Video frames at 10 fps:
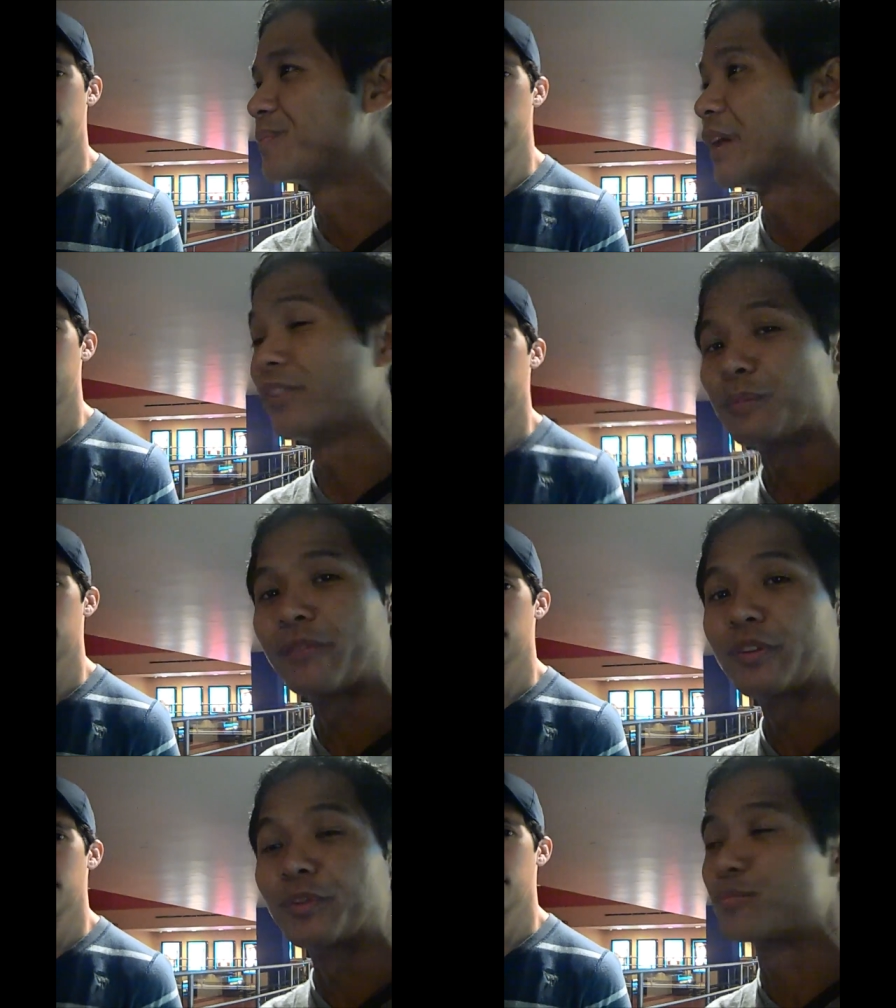definitely
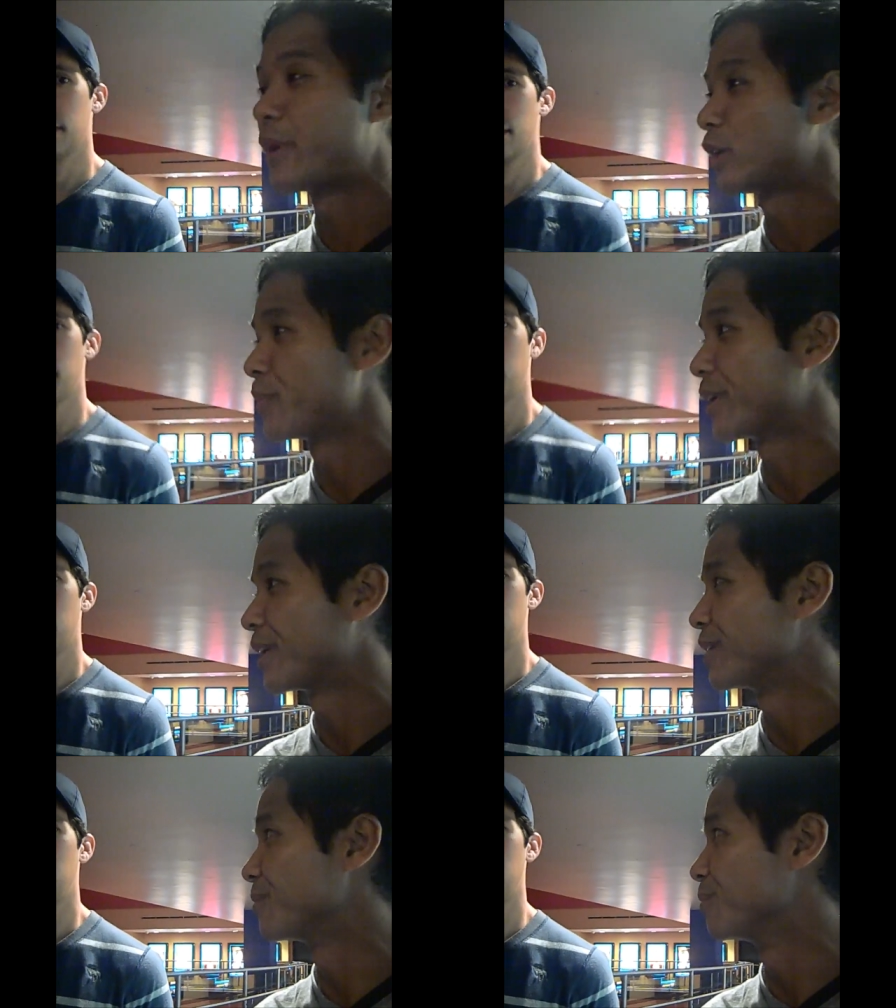my favorite
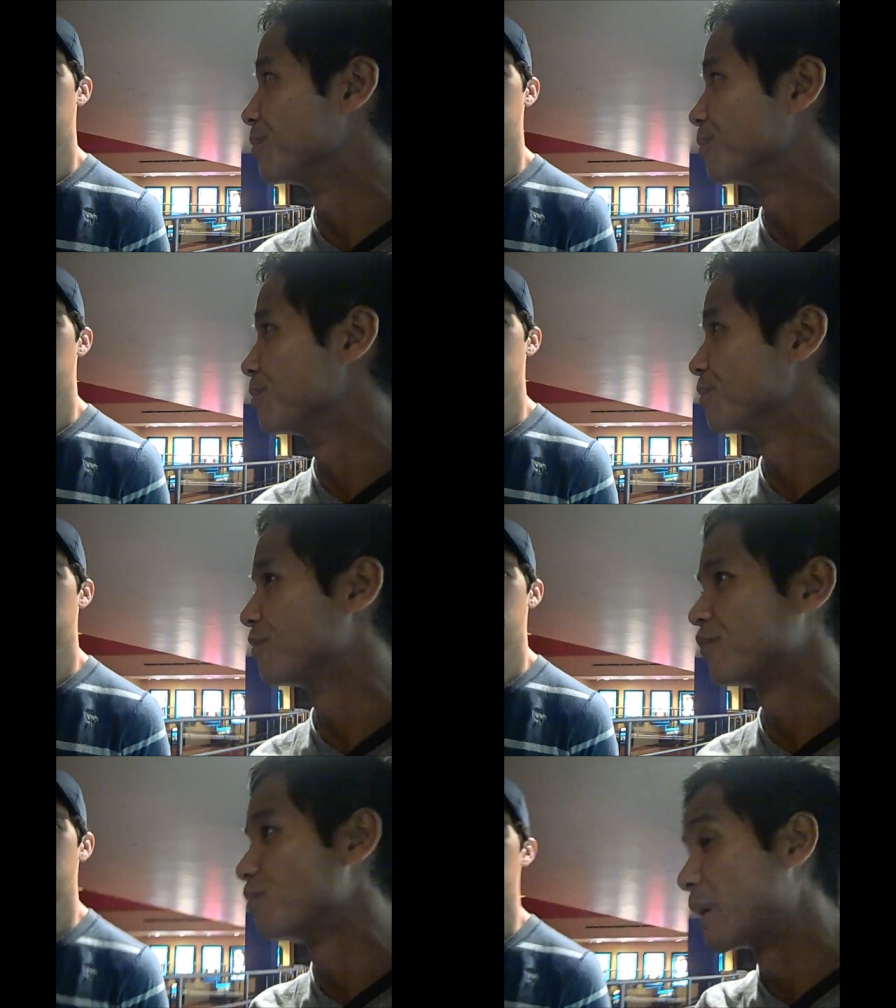Spider-Man,
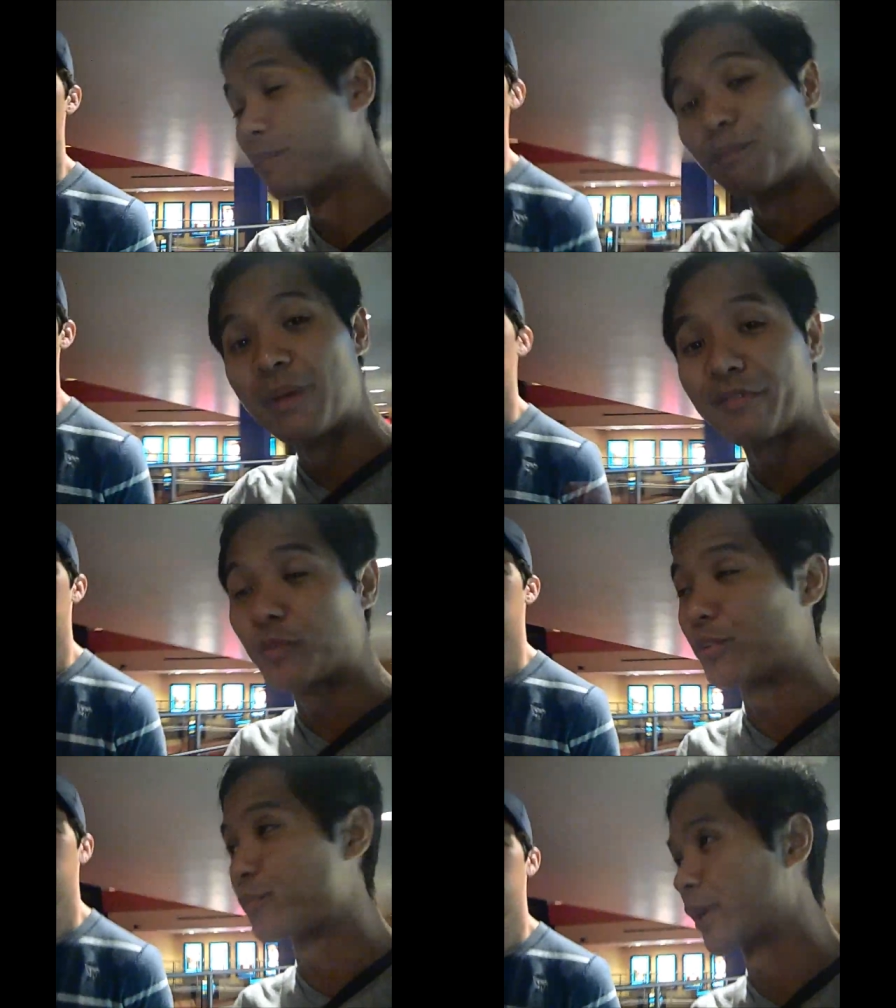my, my
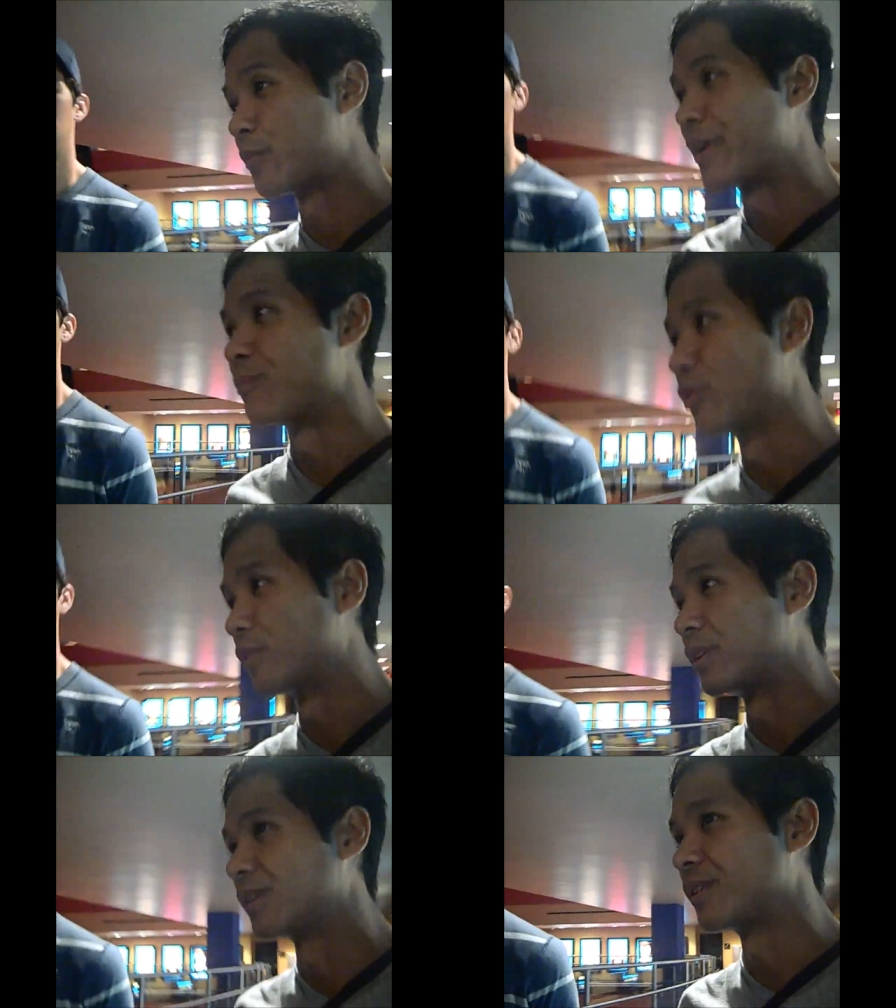favorite Spider-Man
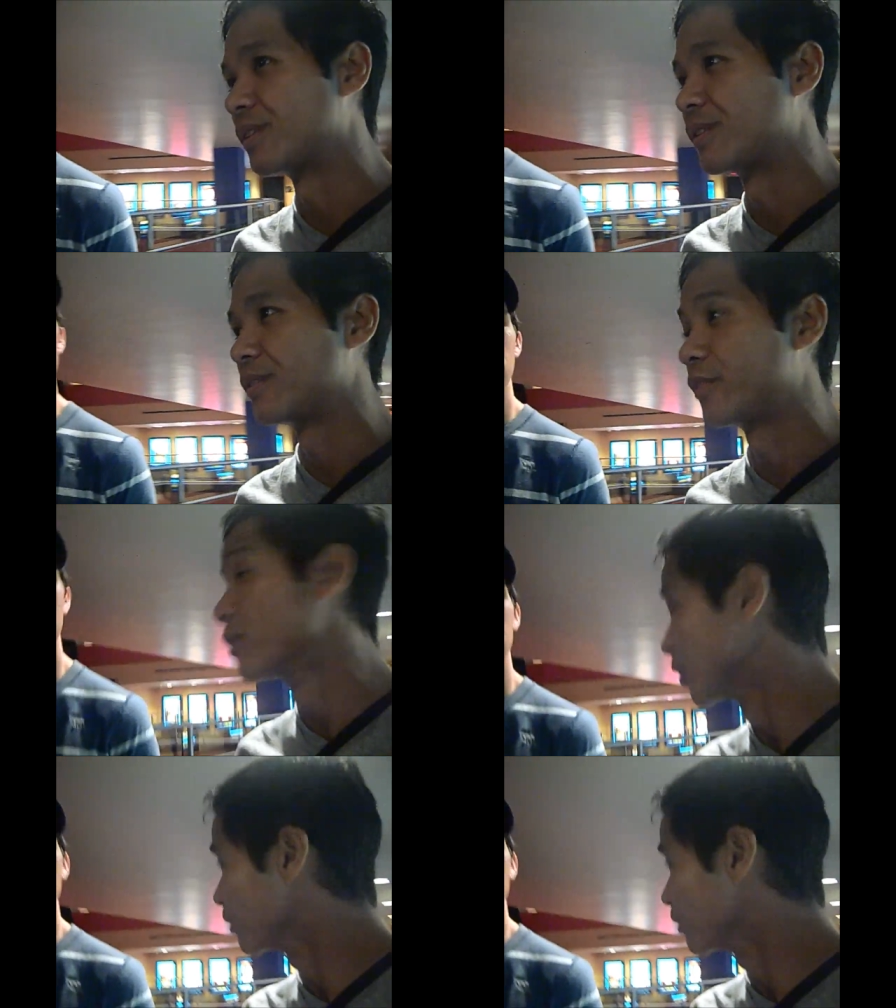movie, favorite